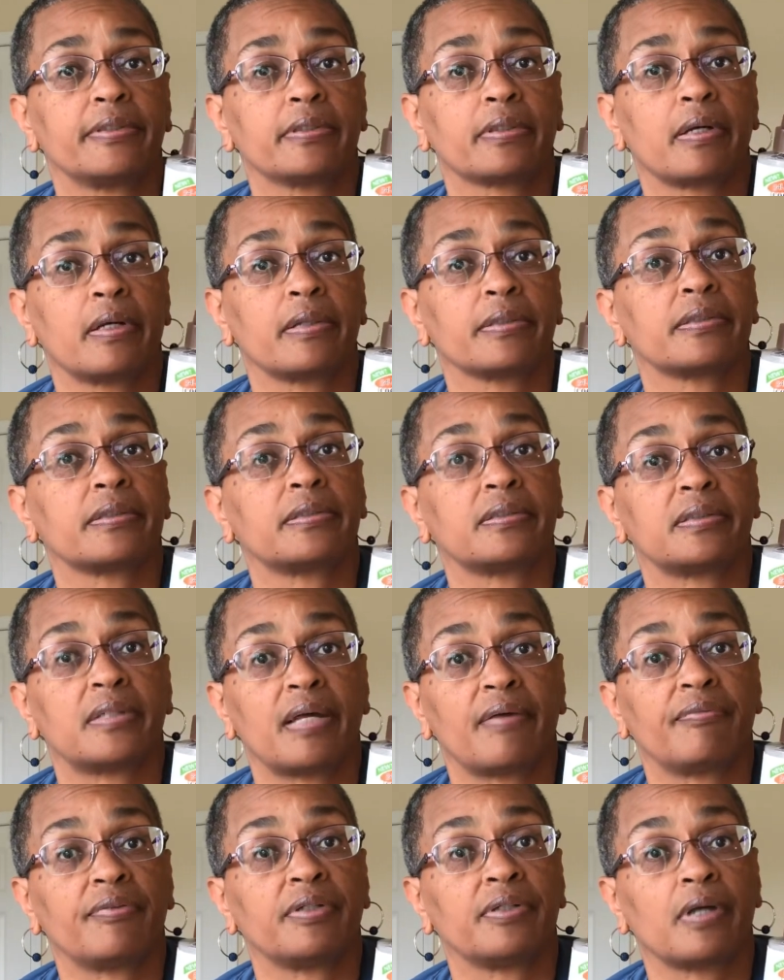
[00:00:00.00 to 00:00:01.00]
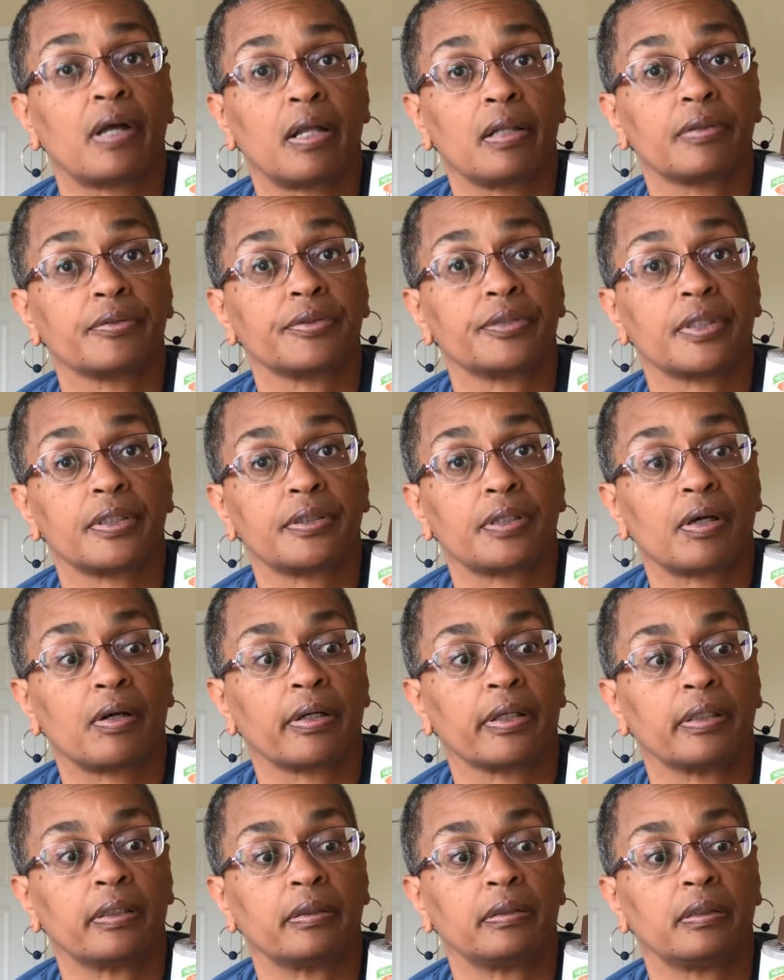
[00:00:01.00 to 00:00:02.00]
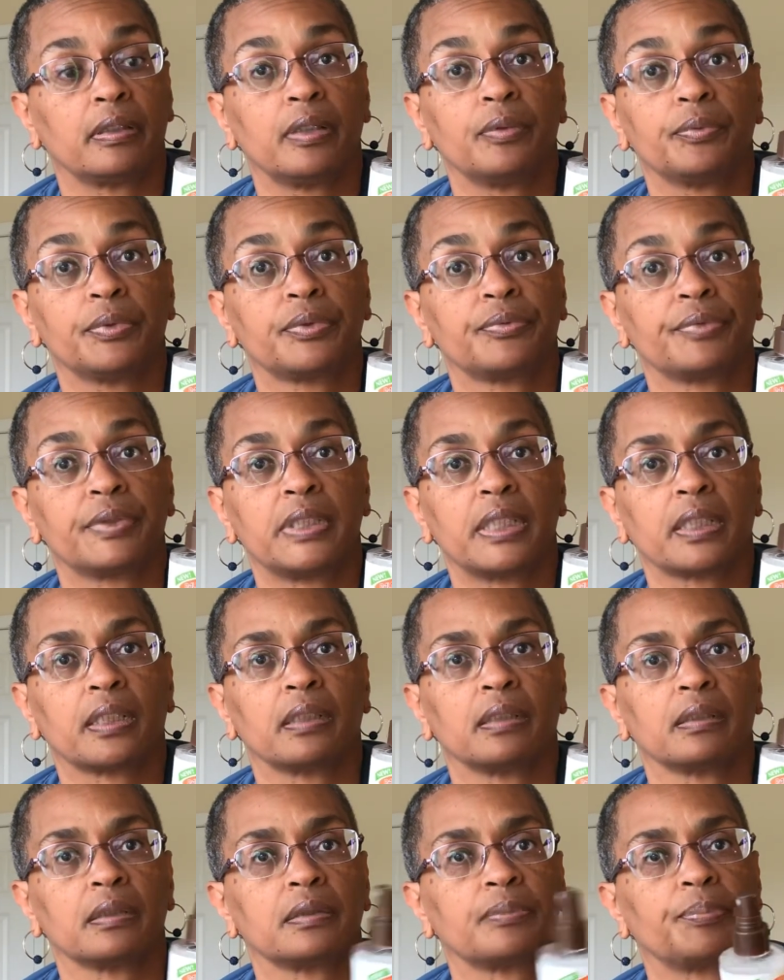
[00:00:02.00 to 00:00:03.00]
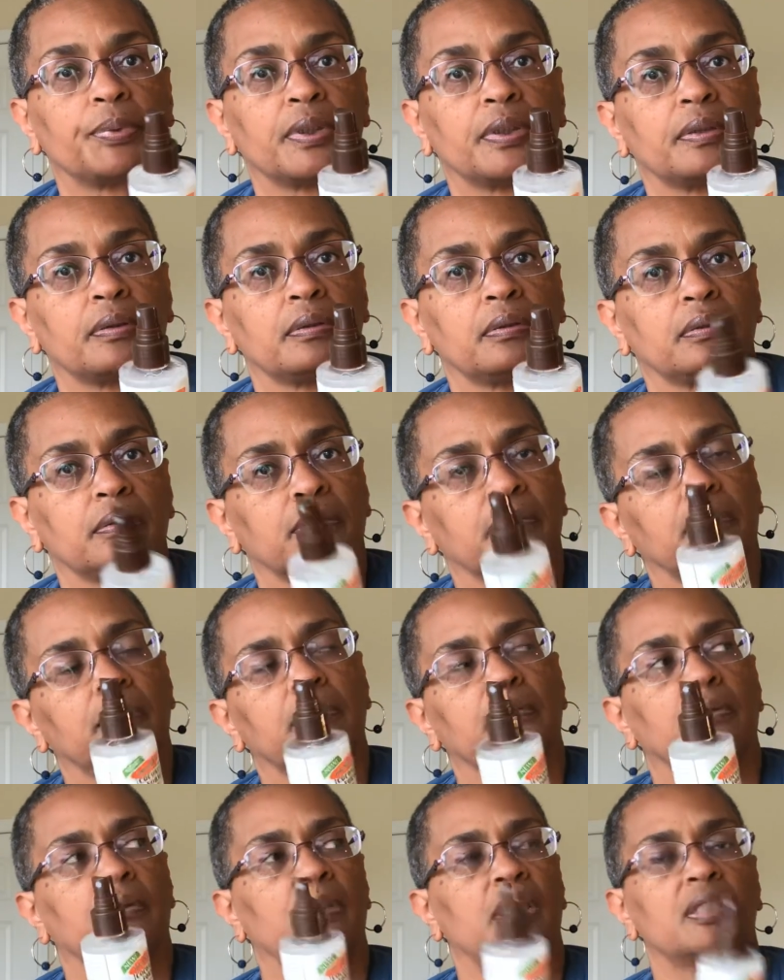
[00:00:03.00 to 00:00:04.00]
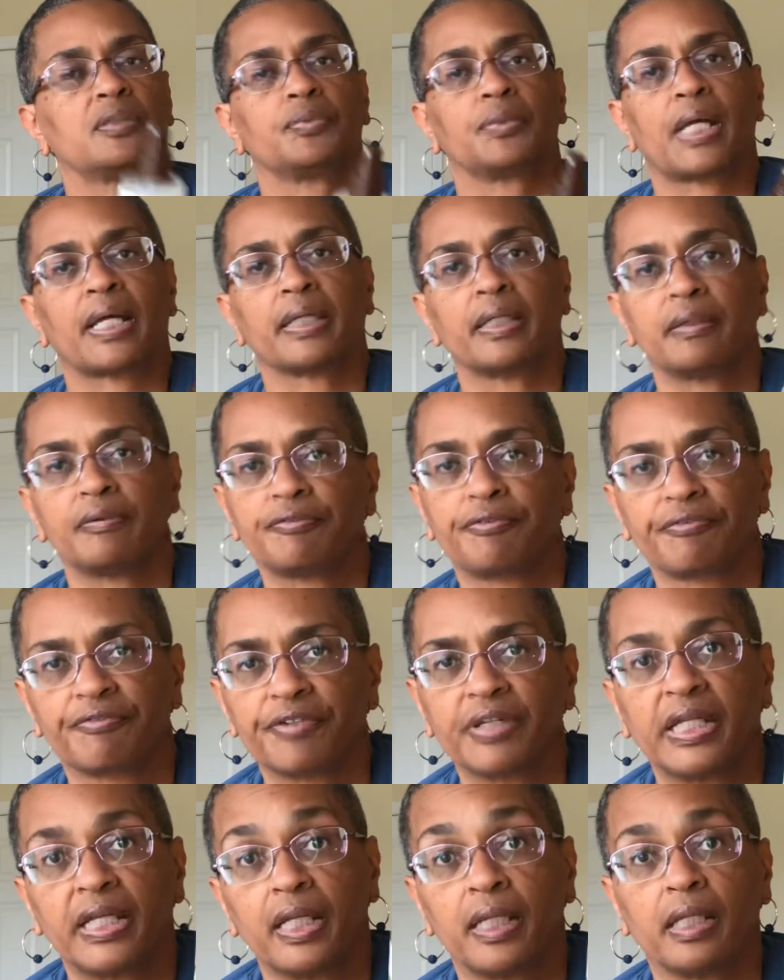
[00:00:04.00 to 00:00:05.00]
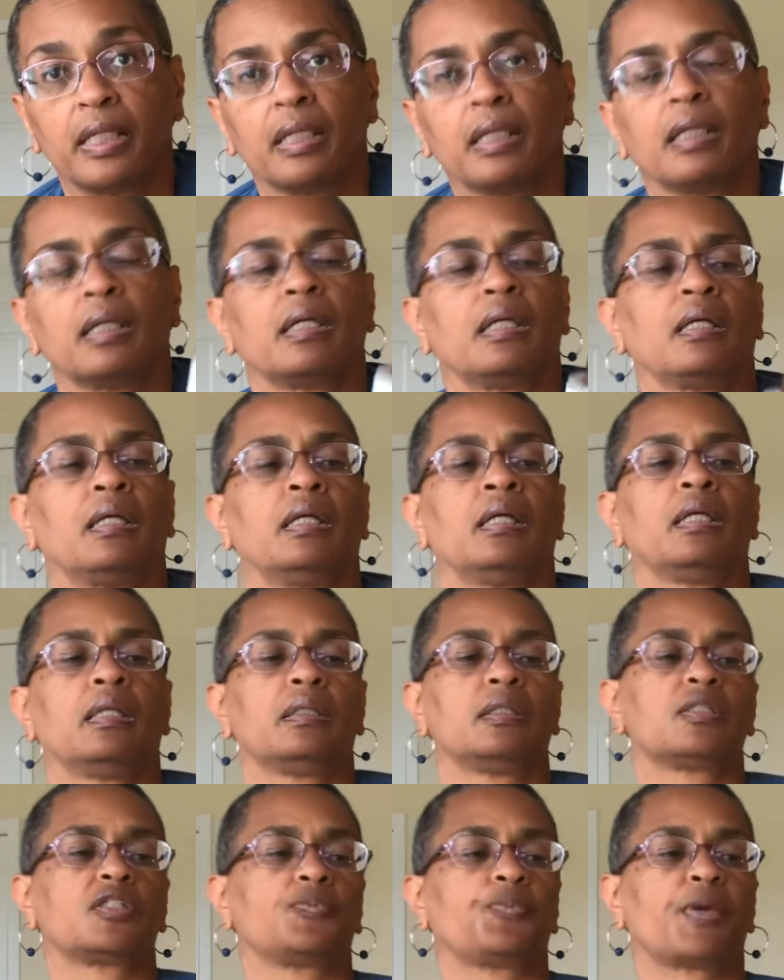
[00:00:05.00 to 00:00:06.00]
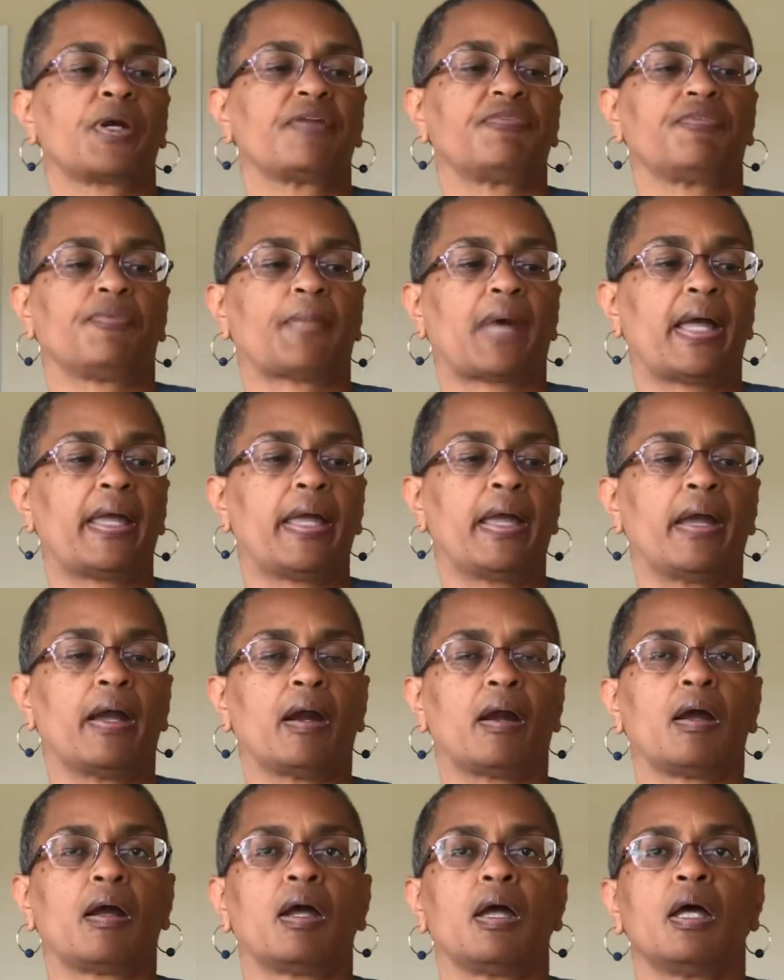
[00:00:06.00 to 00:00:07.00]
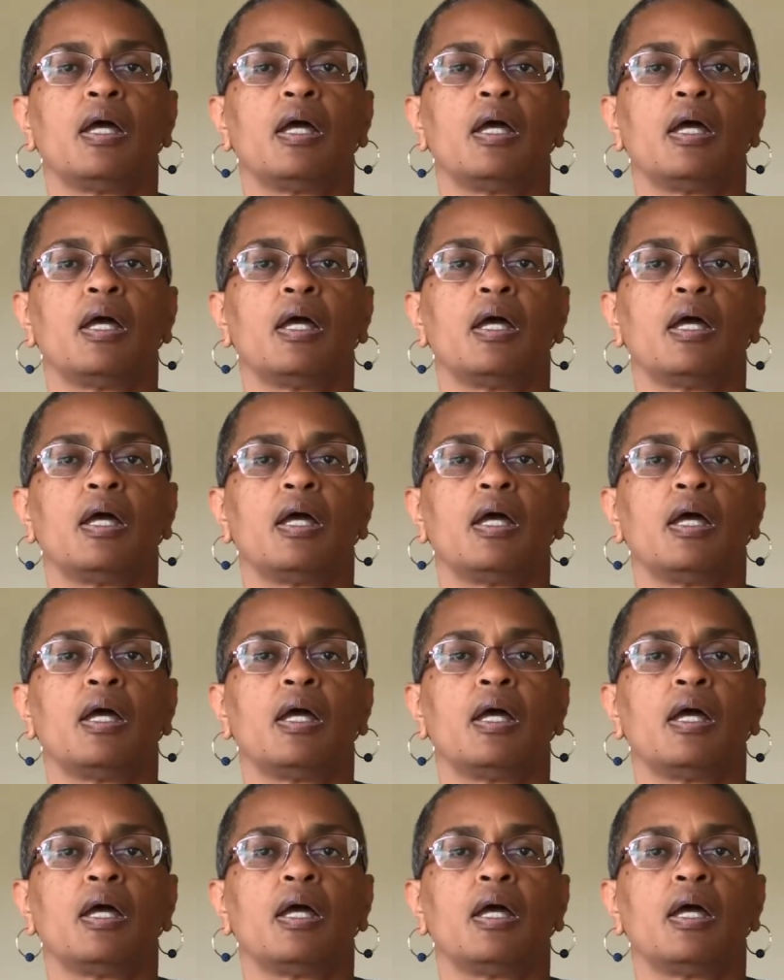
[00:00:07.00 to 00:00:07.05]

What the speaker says: this cost $7 at Target. It was ridiculous, but That's what I get for forgetting the spray for my hair.